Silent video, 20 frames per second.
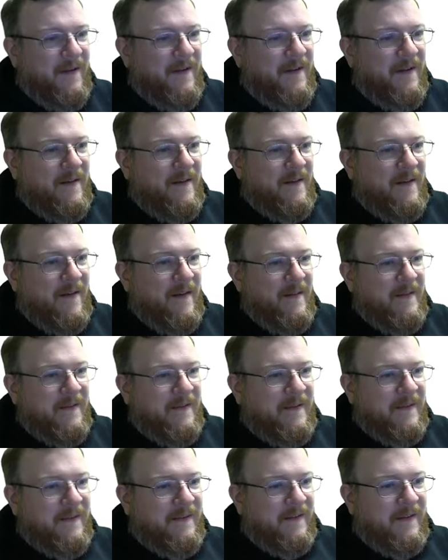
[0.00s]
and all these
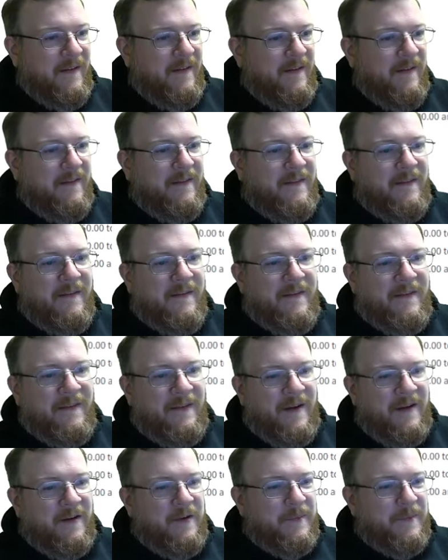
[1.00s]
things. I like the
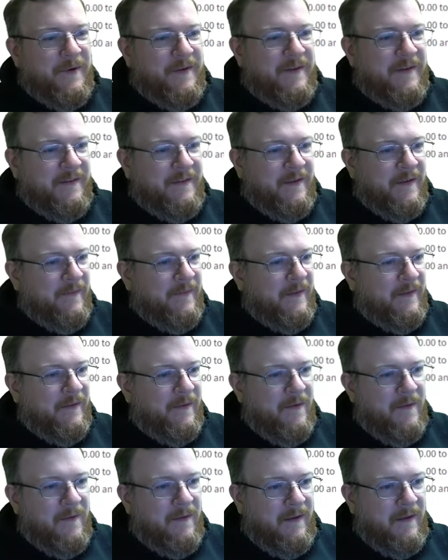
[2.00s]
signage marketing stuff that's
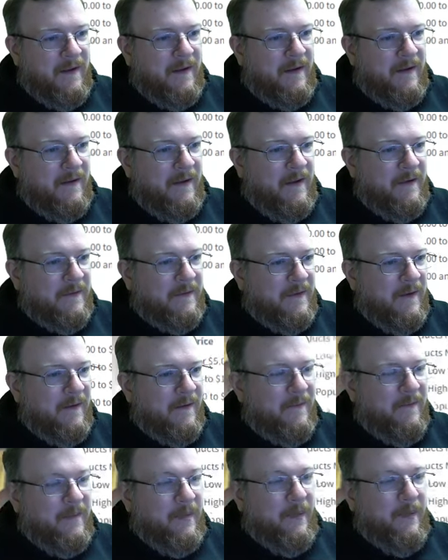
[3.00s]
all uh, out of stock.
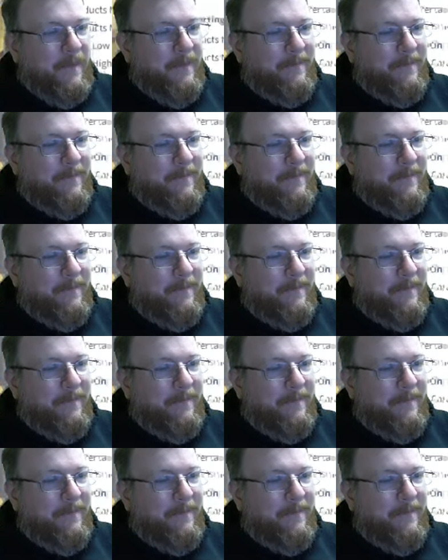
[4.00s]
So